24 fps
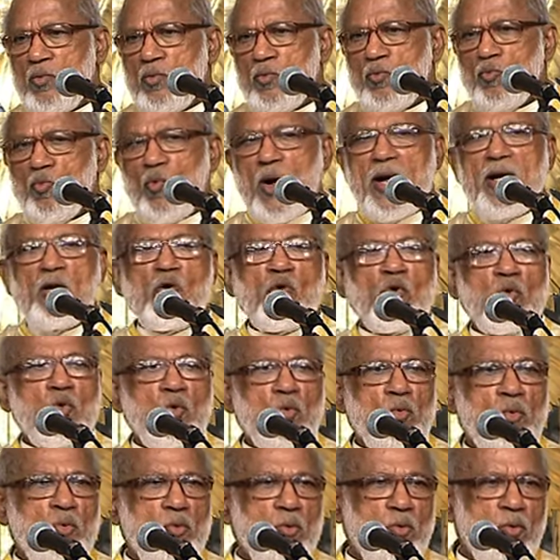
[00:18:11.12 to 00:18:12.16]
why do
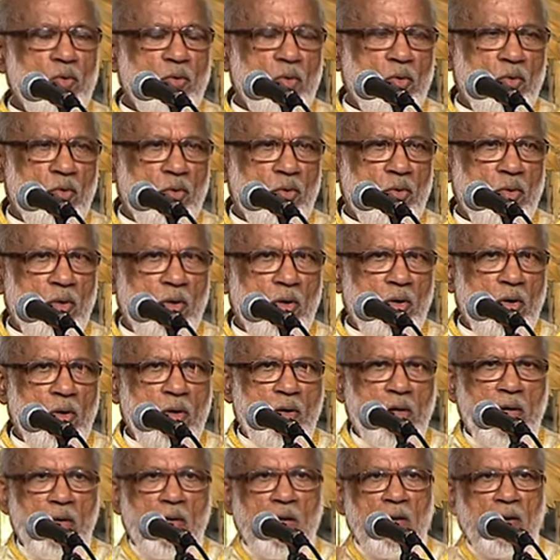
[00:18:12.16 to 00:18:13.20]
you
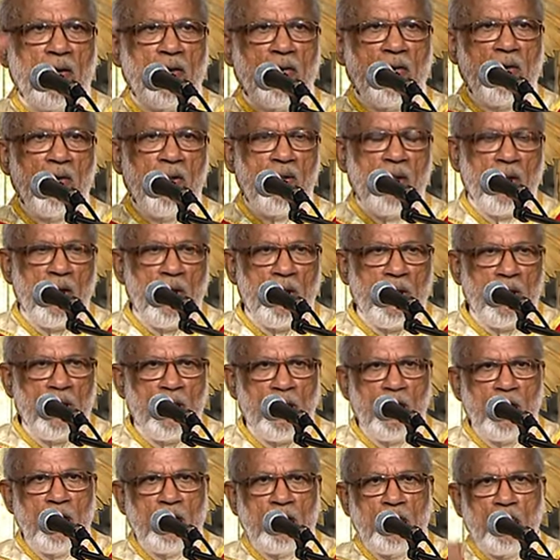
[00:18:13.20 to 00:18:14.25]
uh,
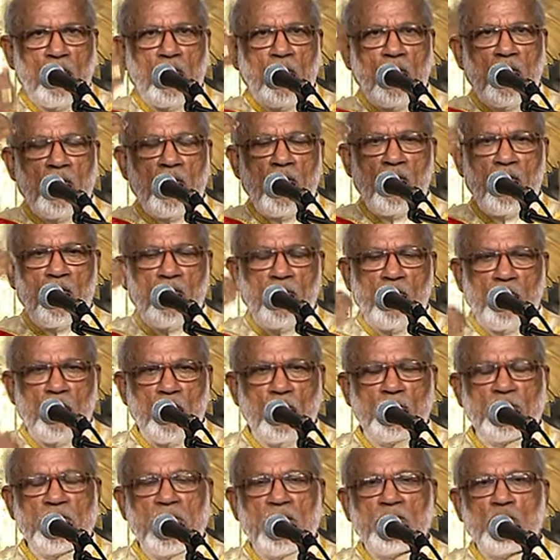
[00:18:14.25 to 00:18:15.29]
uh, to, uh,
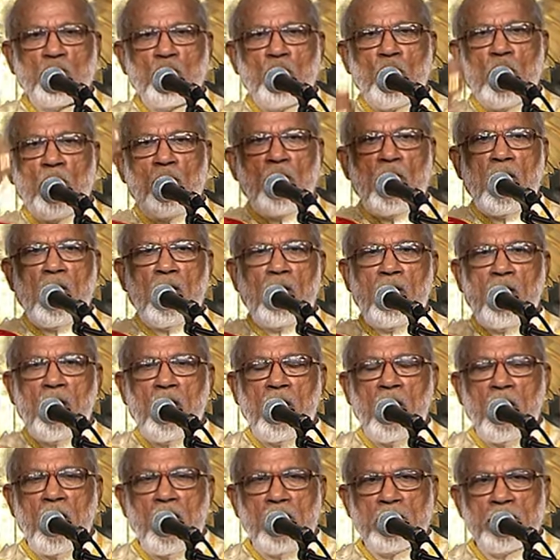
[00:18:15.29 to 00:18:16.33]
use the terrible
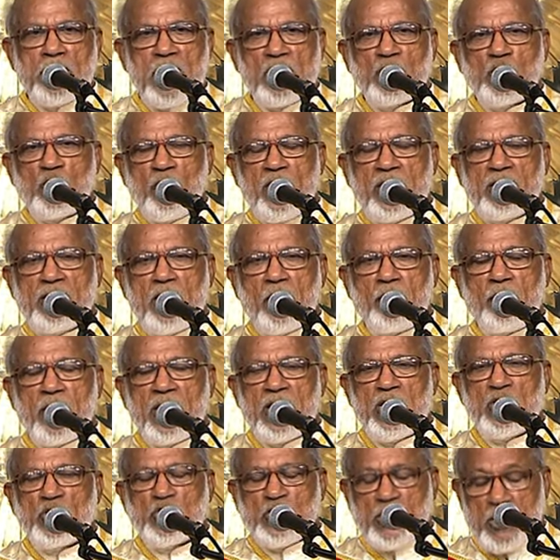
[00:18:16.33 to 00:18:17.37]
just when the
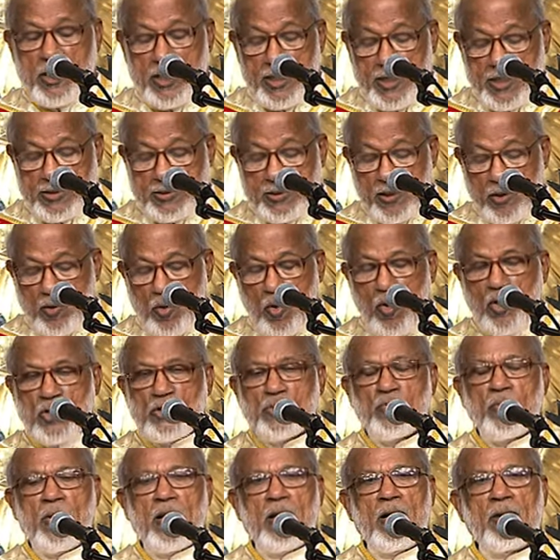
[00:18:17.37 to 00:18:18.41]
priest reads the
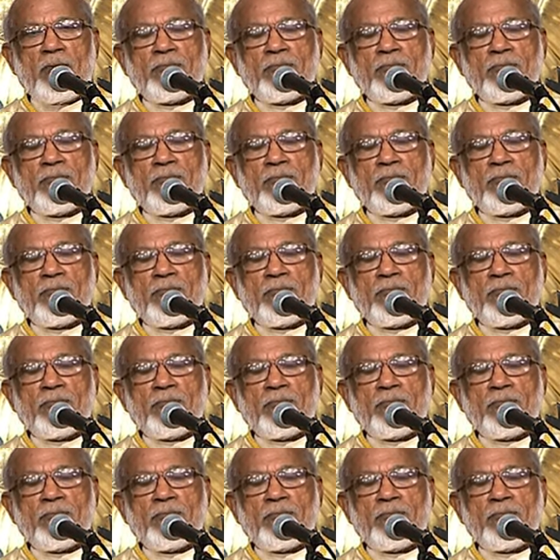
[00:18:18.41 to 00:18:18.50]
gospel?